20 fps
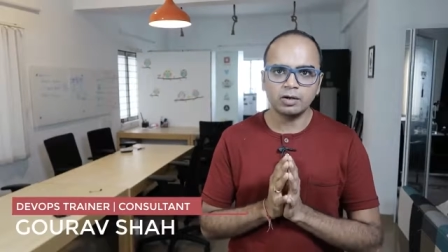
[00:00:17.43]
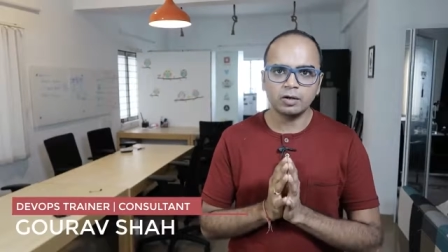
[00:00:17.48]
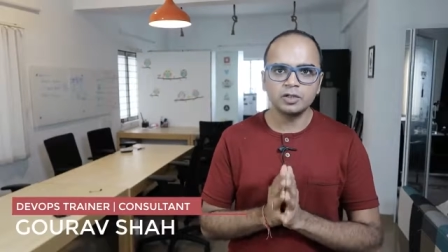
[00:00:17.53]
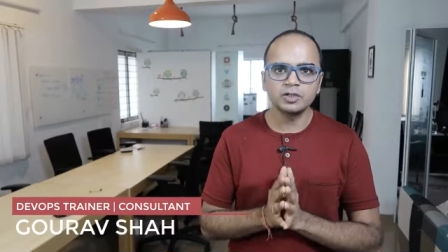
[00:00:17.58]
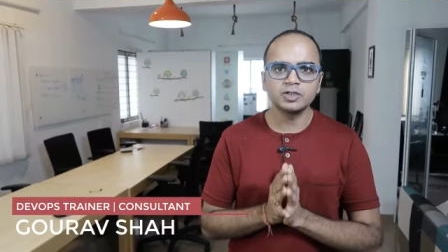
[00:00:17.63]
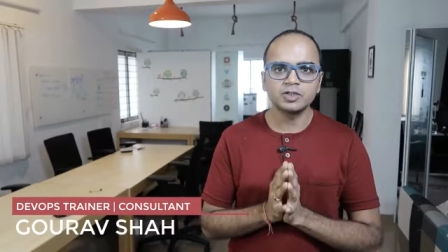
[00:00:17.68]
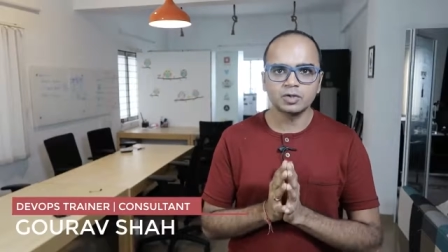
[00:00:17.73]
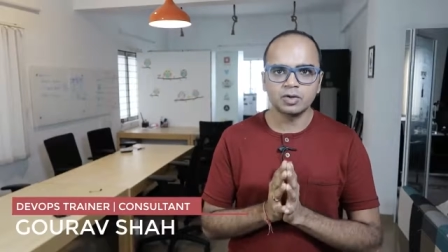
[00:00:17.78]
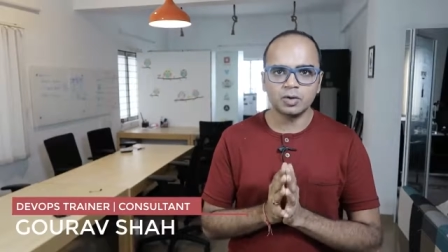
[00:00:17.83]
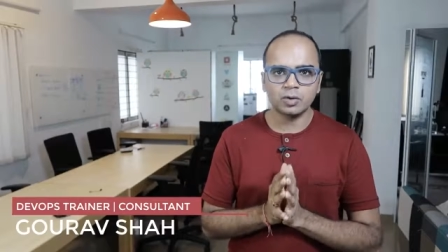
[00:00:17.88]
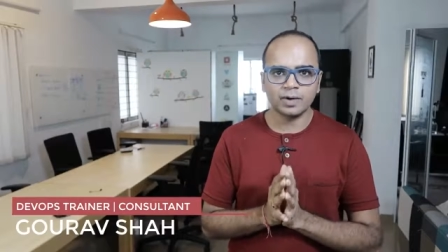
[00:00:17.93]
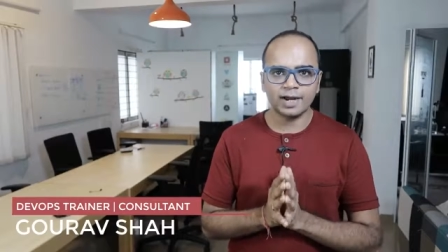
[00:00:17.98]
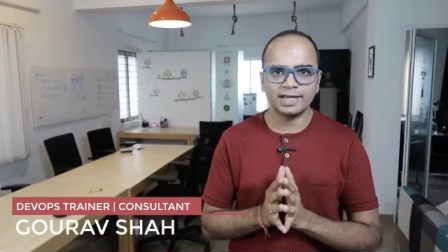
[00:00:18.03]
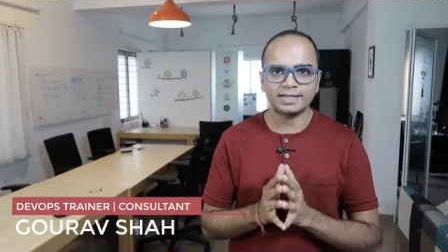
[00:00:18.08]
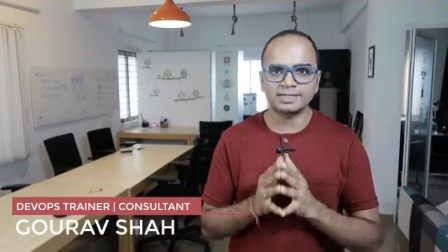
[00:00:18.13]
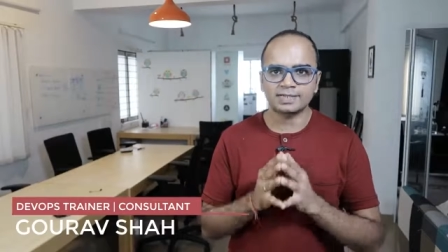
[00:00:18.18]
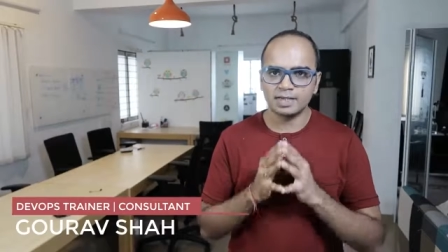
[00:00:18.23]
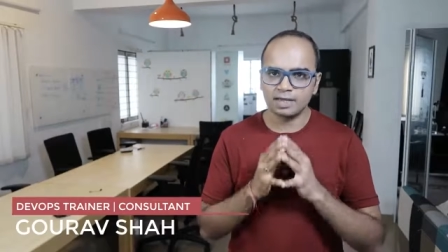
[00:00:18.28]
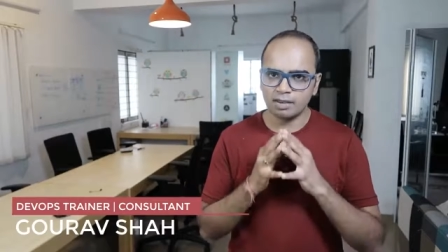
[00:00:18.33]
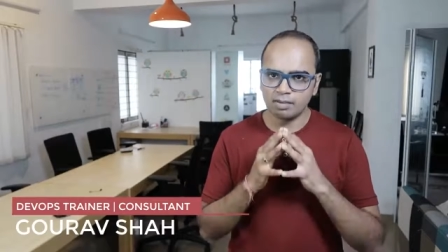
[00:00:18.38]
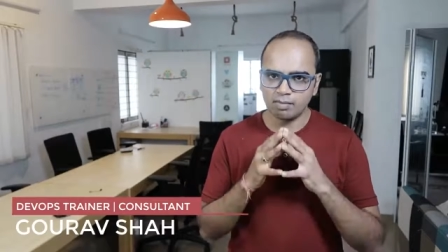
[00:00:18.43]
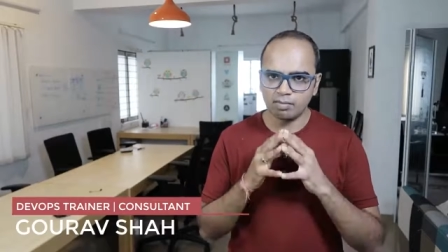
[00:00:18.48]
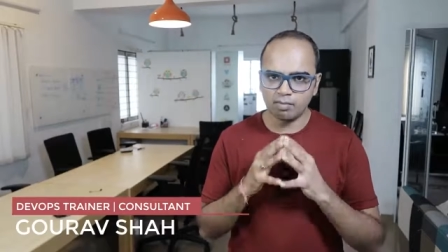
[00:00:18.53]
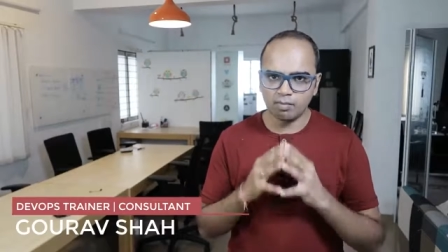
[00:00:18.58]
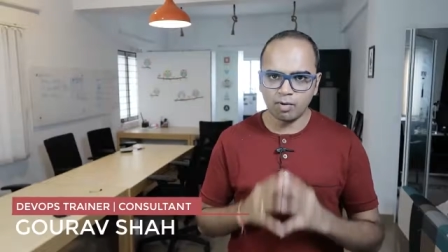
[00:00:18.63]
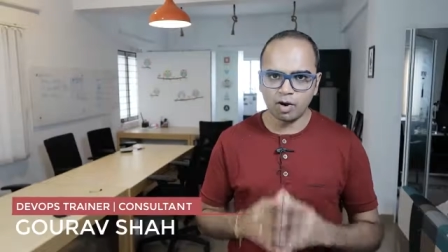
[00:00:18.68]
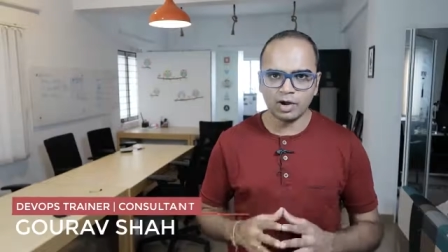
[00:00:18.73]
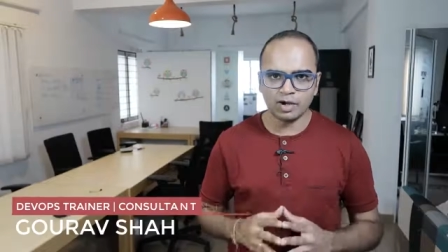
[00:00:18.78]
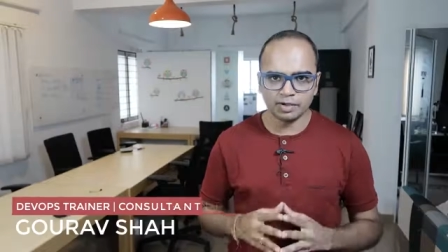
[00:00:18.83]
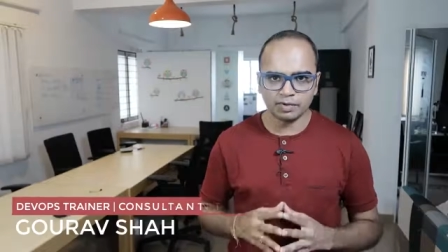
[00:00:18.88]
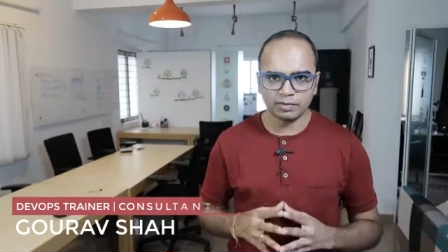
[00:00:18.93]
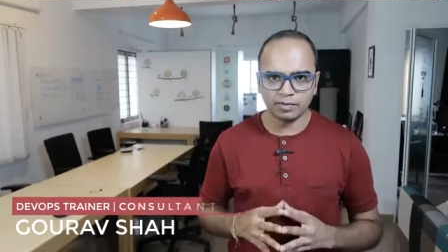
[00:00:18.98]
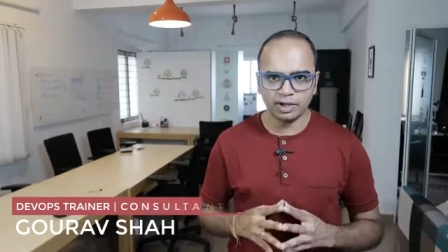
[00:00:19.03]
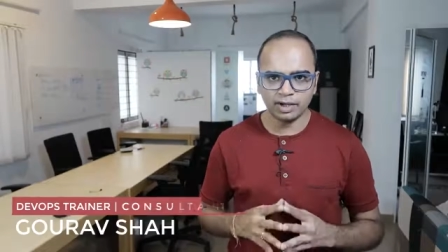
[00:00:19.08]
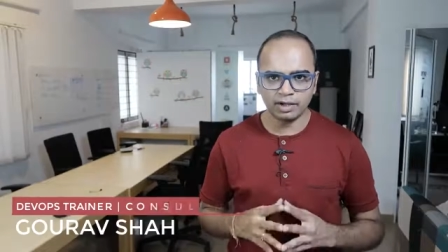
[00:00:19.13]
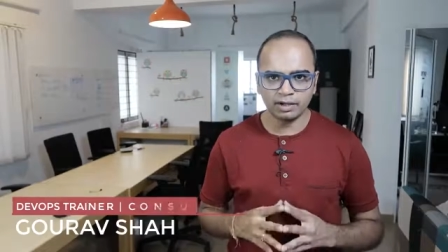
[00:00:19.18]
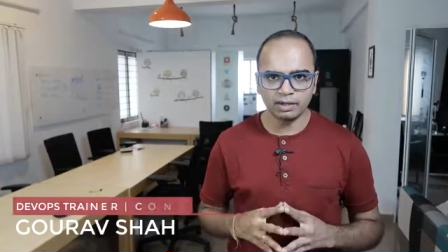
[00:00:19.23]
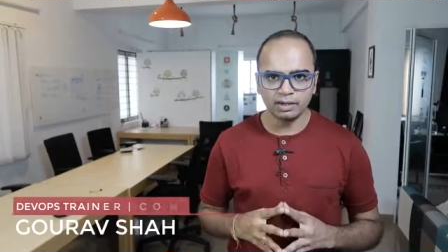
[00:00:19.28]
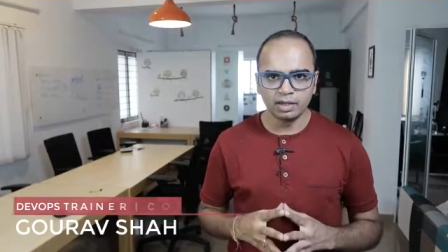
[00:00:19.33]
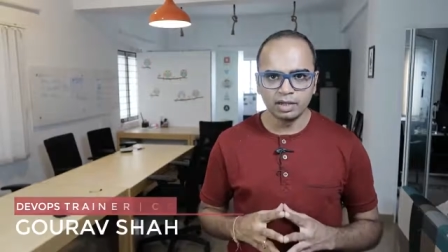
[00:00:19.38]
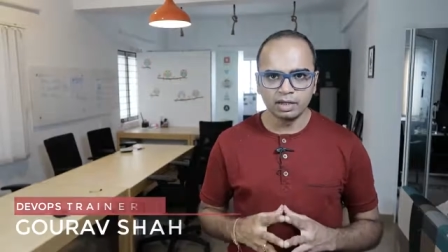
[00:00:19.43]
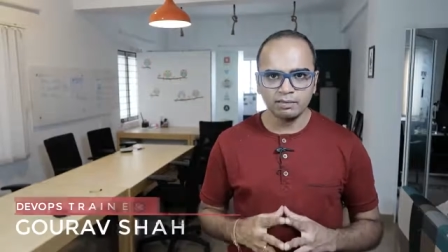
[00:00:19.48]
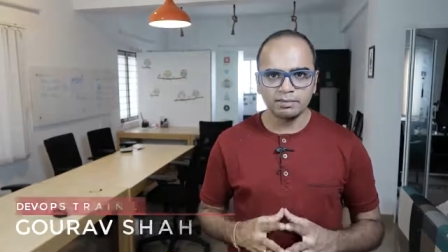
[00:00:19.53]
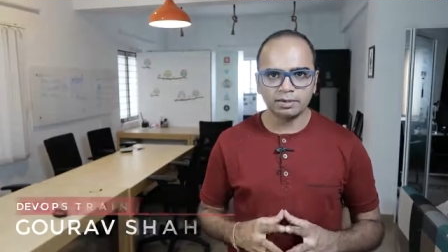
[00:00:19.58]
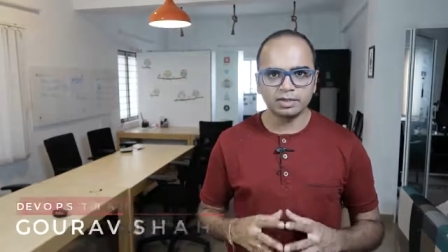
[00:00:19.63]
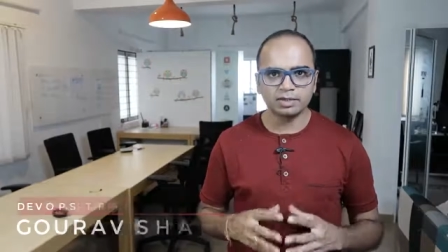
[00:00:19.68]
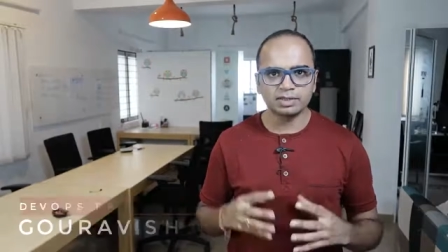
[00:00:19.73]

also known as monitoring